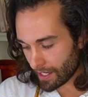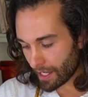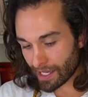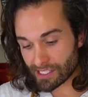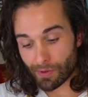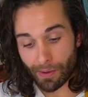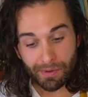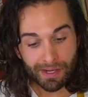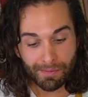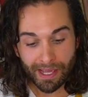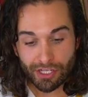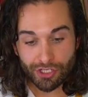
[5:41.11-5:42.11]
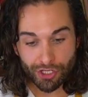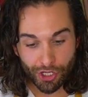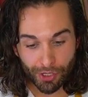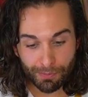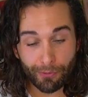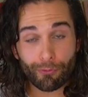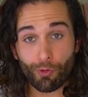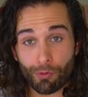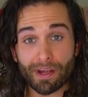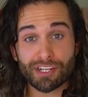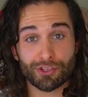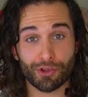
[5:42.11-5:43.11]
Uh, so I'm gonna make sure before
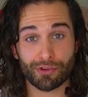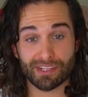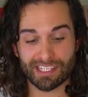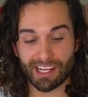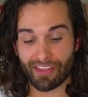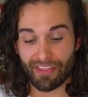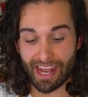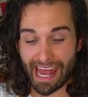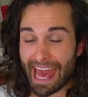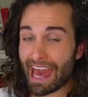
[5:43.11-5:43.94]
my sugar is done that